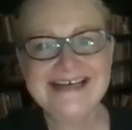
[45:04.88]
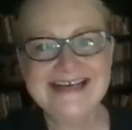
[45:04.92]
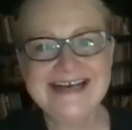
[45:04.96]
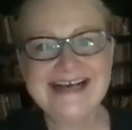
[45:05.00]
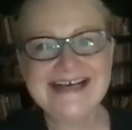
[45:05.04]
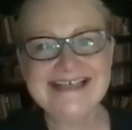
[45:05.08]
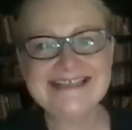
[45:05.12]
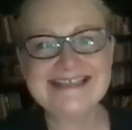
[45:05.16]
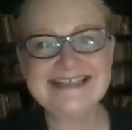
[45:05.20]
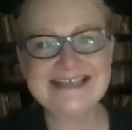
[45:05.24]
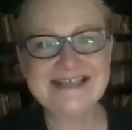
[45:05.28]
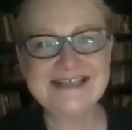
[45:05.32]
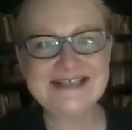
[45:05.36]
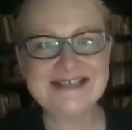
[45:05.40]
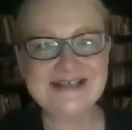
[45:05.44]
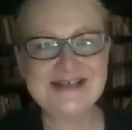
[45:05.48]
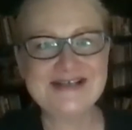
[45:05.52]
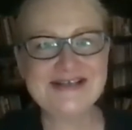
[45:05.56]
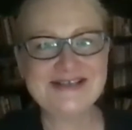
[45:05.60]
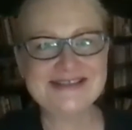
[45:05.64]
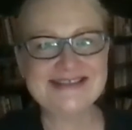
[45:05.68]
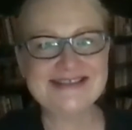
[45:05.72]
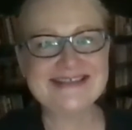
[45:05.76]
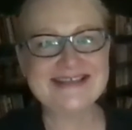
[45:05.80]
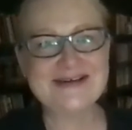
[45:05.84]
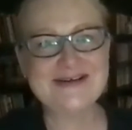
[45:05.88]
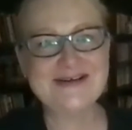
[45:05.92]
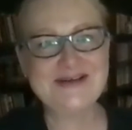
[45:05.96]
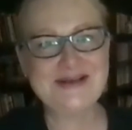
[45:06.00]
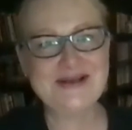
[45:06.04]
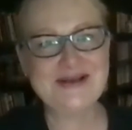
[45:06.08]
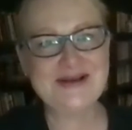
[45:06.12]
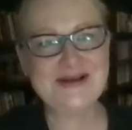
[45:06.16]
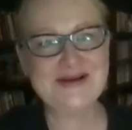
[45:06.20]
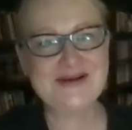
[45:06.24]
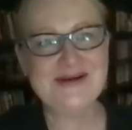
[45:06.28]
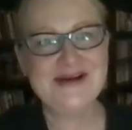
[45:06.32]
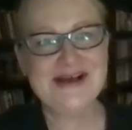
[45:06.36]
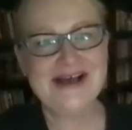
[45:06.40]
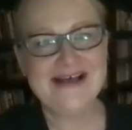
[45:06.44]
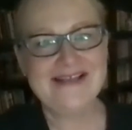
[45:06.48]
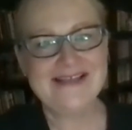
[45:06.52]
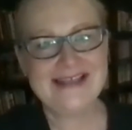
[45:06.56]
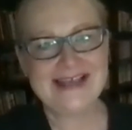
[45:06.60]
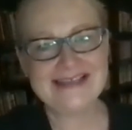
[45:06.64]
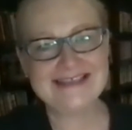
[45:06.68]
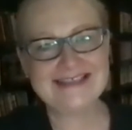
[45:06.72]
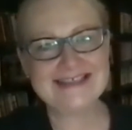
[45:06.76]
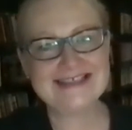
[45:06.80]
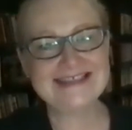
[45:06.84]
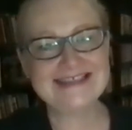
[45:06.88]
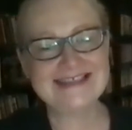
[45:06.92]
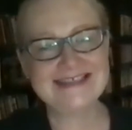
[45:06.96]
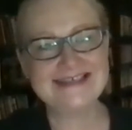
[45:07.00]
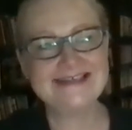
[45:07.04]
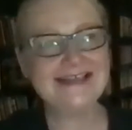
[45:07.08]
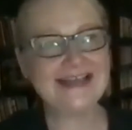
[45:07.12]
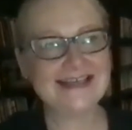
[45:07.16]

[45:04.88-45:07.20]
as an adult. So, that's just